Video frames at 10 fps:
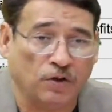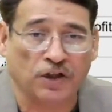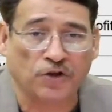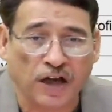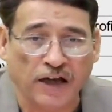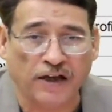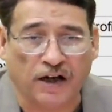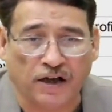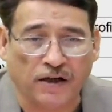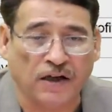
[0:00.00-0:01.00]

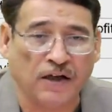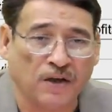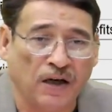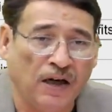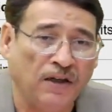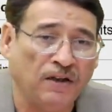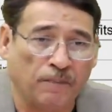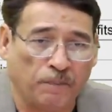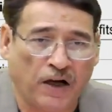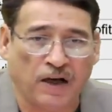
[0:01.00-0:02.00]
Shahira that in the
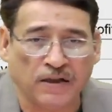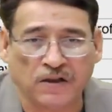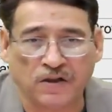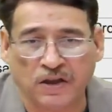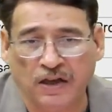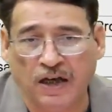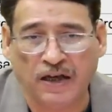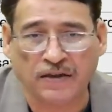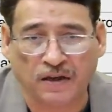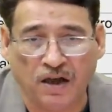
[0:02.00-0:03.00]
past she
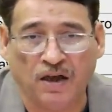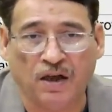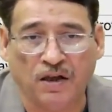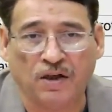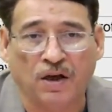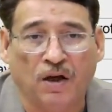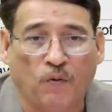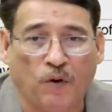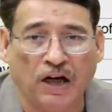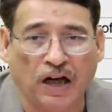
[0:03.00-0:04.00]
has earned
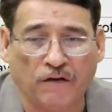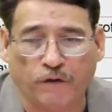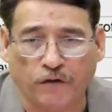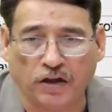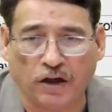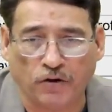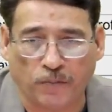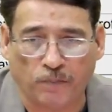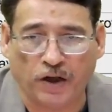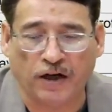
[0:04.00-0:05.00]

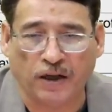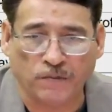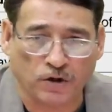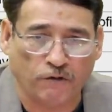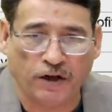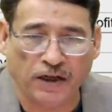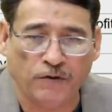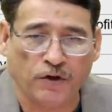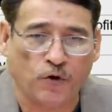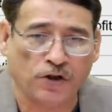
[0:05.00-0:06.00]
1,50,000 per annum. So
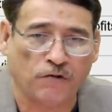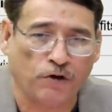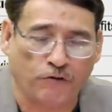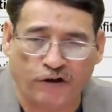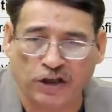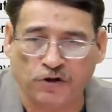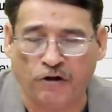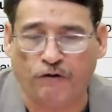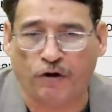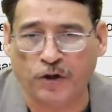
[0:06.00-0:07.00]
whenever question would fetch you
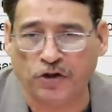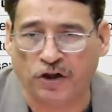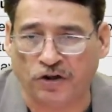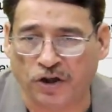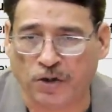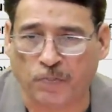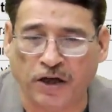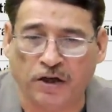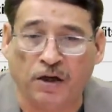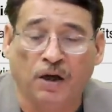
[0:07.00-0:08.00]
information in this
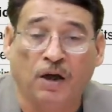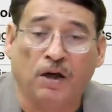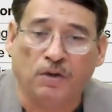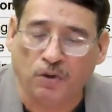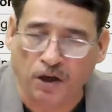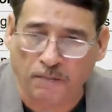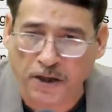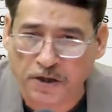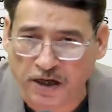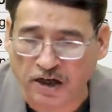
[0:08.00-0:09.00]
manner, you
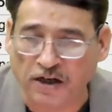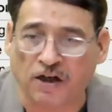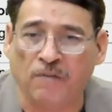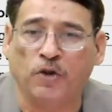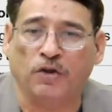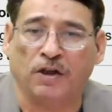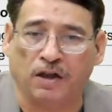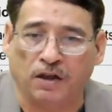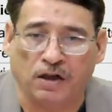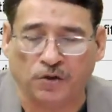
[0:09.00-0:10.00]
immediately come to the
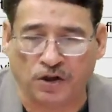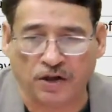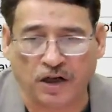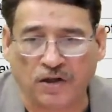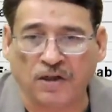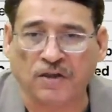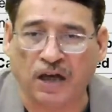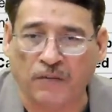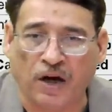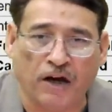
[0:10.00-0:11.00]
conclusion that this
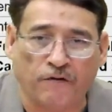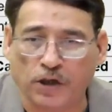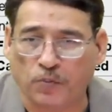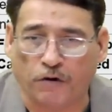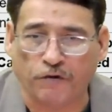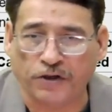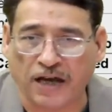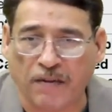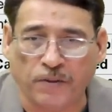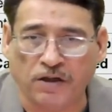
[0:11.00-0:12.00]
time average profits
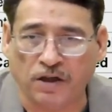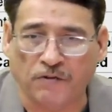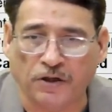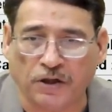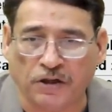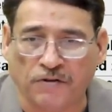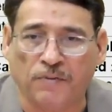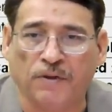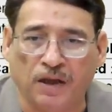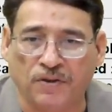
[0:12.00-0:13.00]
have been delivered to you.
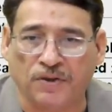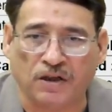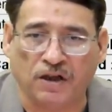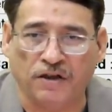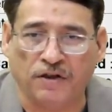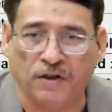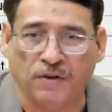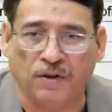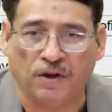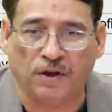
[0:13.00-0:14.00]
Is it clear to
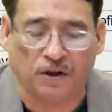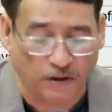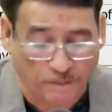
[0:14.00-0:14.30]
you or not?